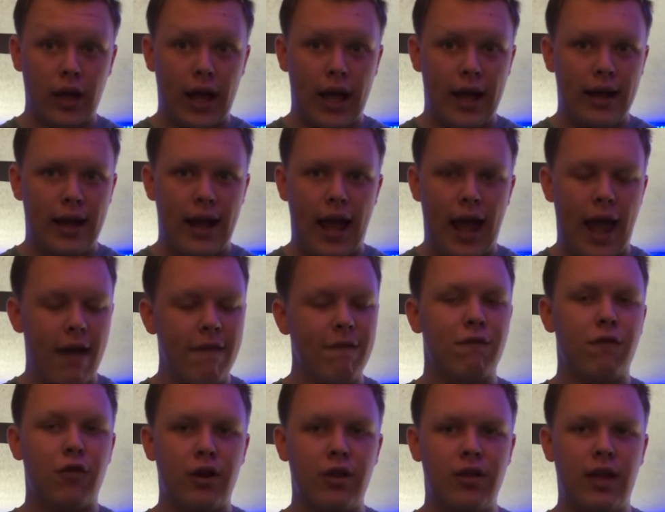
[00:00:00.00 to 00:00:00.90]
and
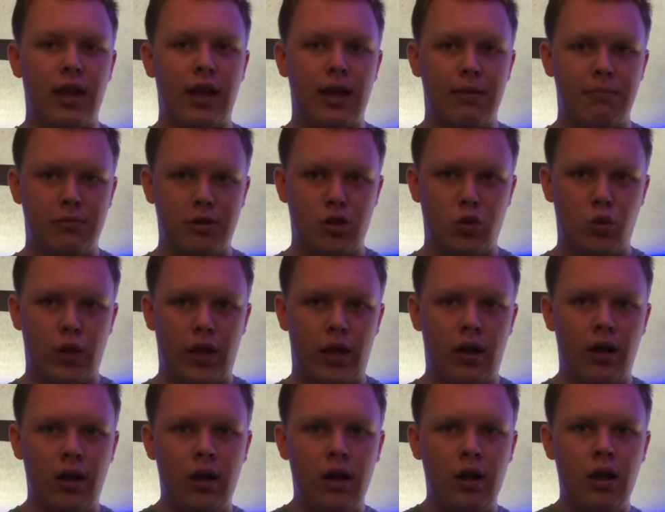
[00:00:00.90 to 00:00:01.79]
everything in between.
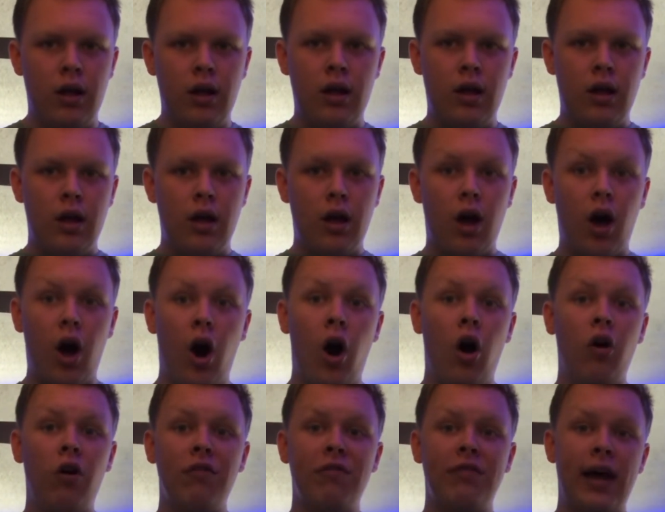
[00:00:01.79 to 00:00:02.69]

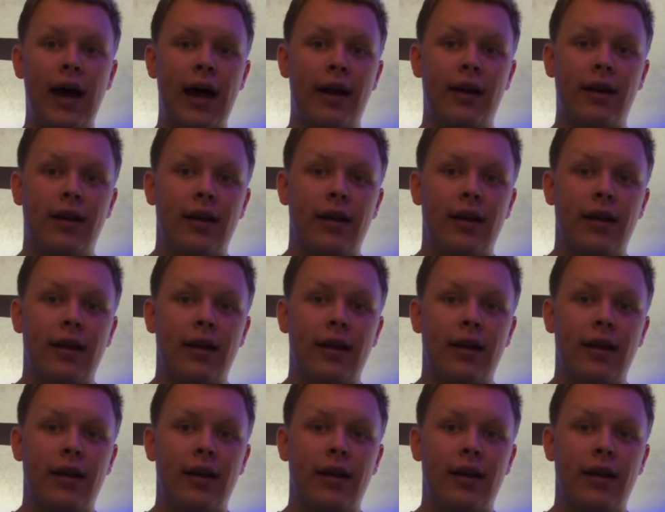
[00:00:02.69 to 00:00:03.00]
All of that